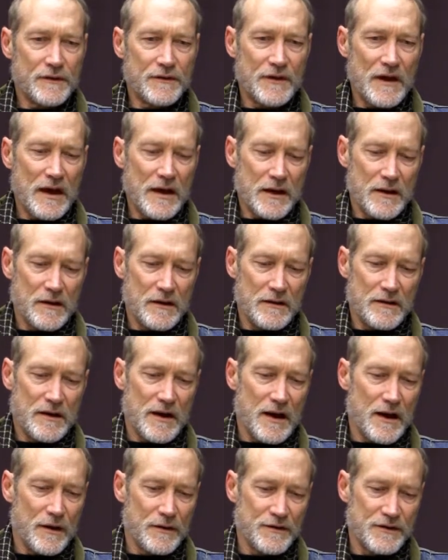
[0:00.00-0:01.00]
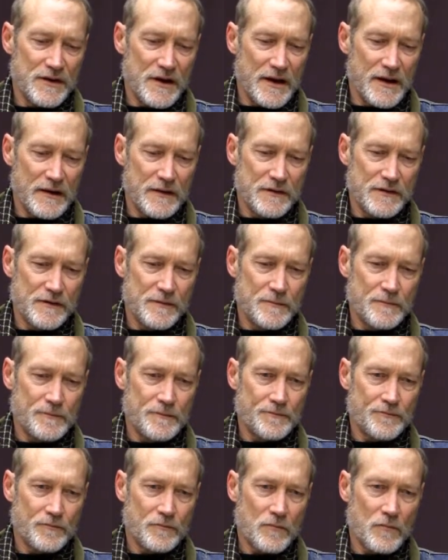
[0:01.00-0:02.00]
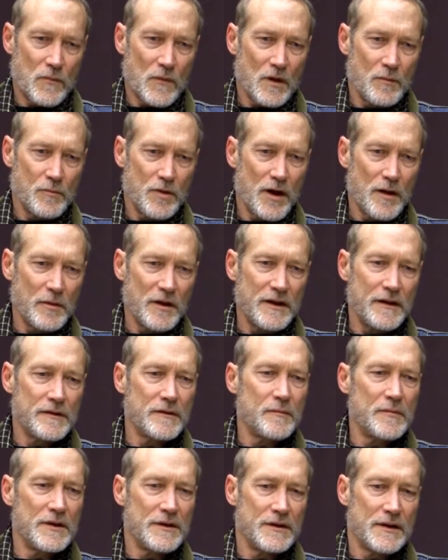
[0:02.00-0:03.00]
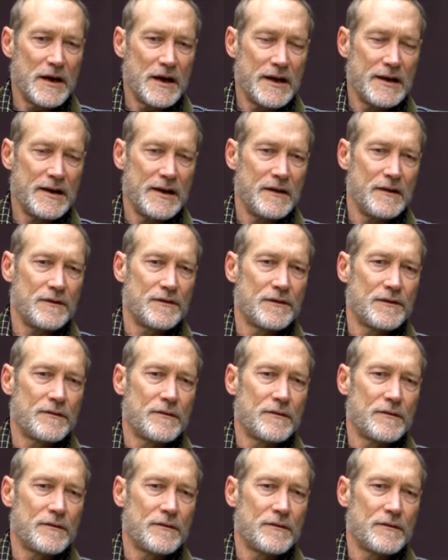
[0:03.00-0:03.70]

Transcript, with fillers: II at Cal Shakes, probably in the mid-90s.